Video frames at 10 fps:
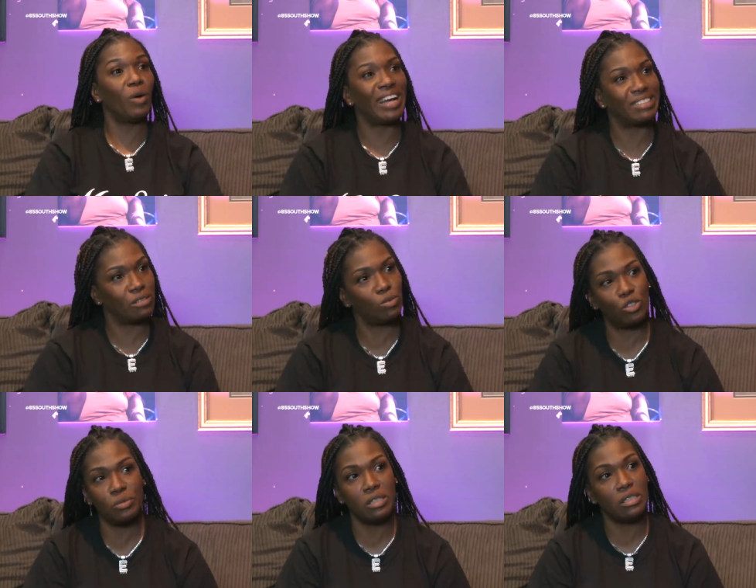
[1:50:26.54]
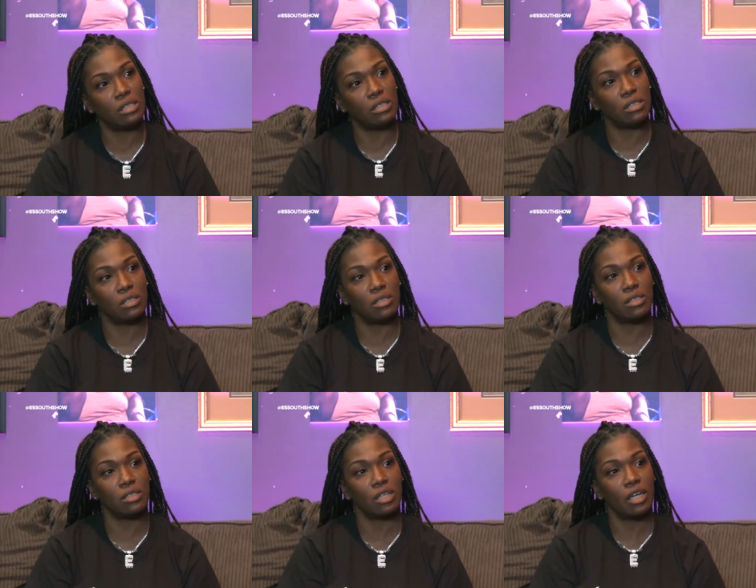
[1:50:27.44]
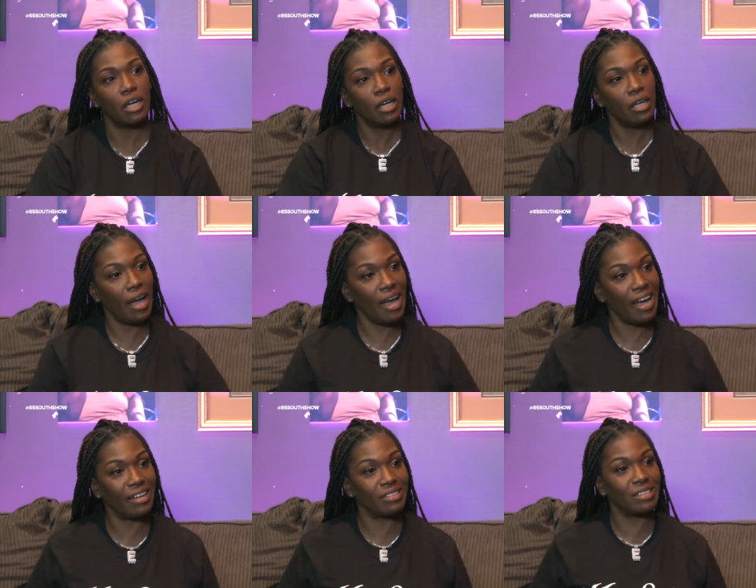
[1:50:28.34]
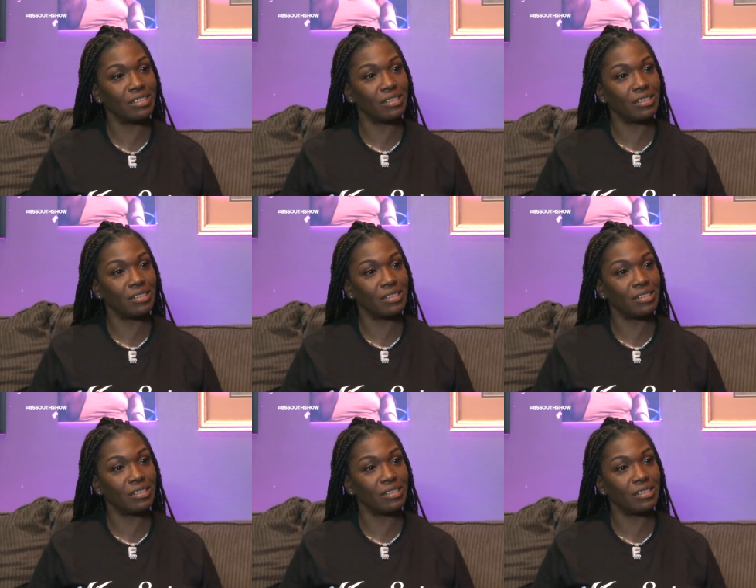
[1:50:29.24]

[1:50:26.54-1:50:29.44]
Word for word: What I what you mean? Represent for the ladies. Yes.